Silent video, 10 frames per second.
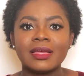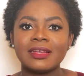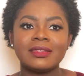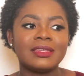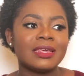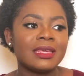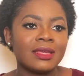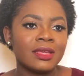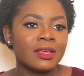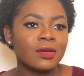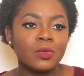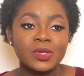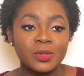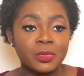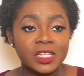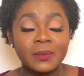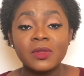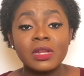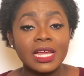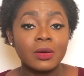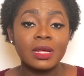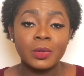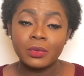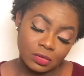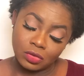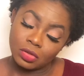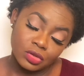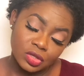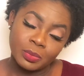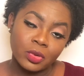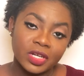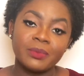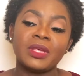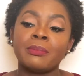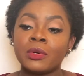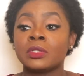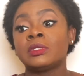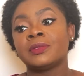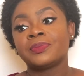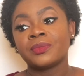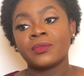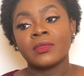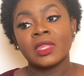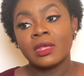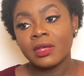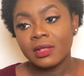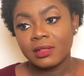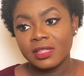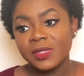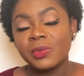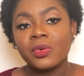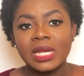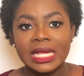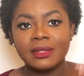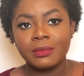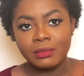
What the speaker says: Like, they always supported me. Not like other people don't support me, but these people were like